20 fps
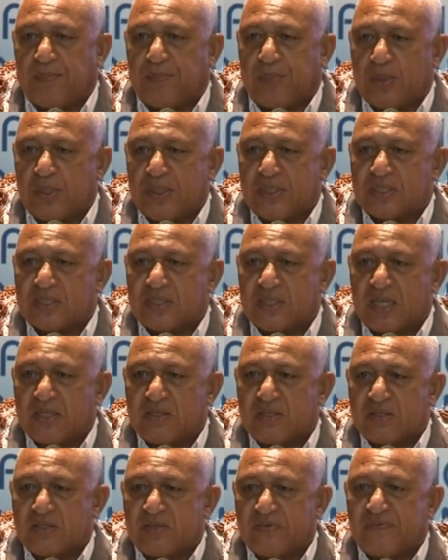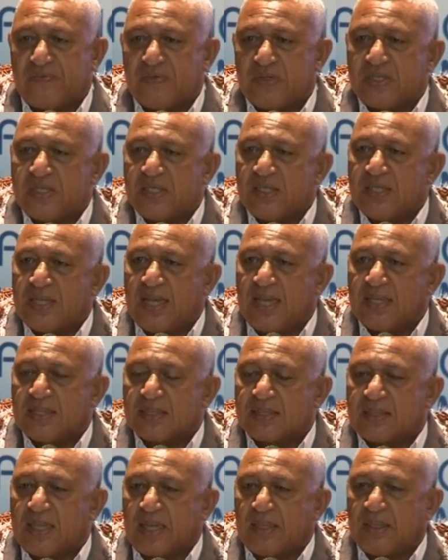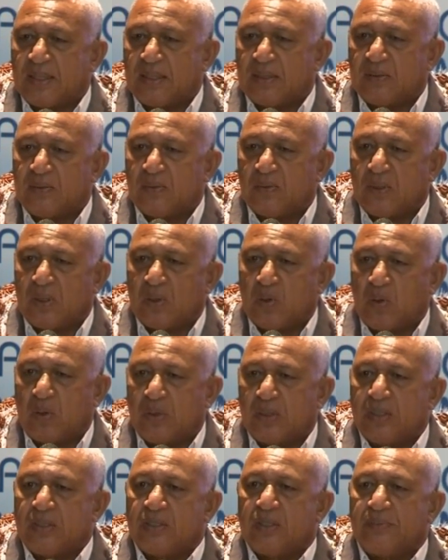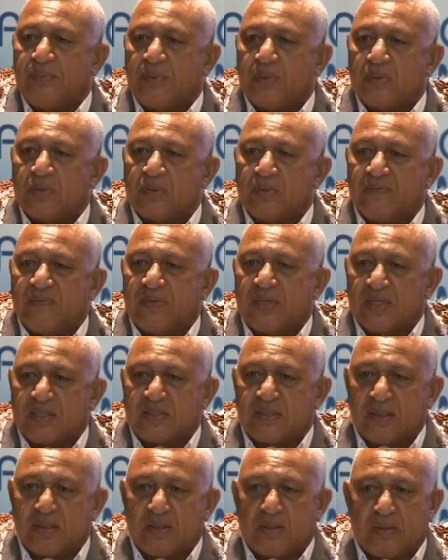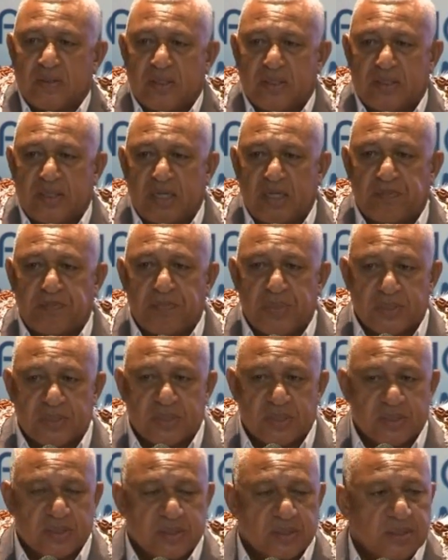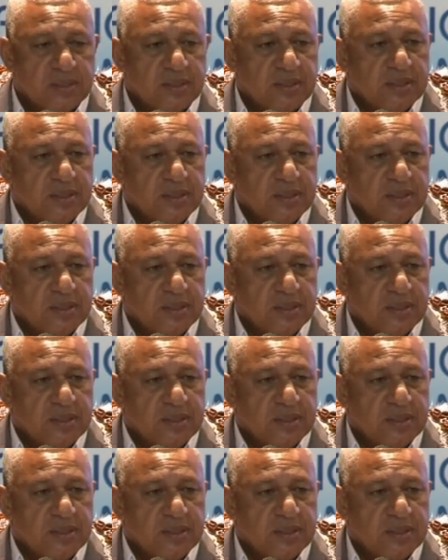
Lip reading: police stations in Fiji are starting to record interviews of arrested or detained persons,